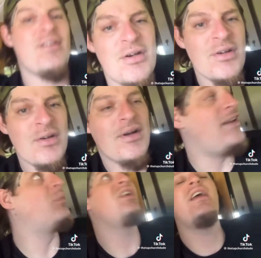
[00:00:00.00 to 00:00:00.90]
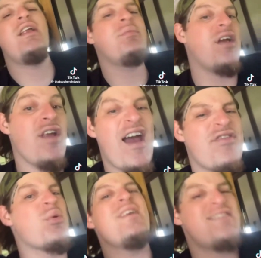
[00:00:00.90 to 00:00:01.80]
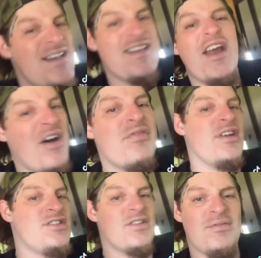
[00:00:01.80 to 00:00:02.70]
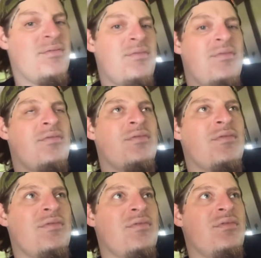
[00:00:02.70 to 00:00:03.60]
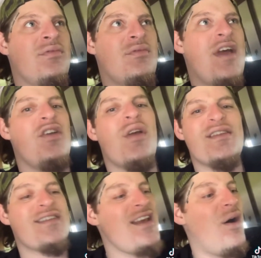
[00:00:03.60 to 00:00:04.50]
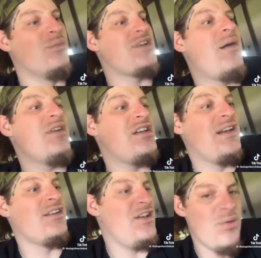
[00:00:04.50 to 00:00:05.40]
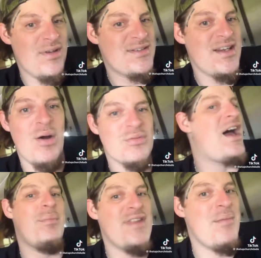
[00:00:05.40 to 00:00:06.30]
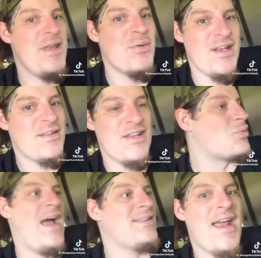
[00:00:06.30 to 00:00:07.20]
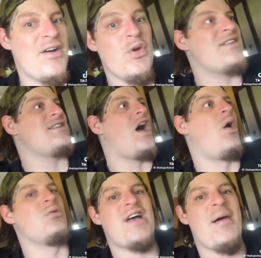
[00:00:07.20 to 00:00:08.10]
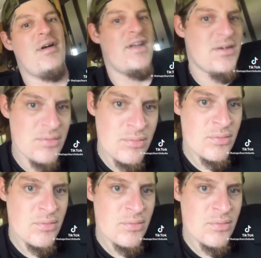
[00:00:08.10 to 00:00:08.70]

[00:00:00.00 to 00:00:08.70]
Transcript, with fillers: And then when you get up there, you have 360 coverage and you can see on top clearly you can see on top of that building it's right there you can see the whole top of it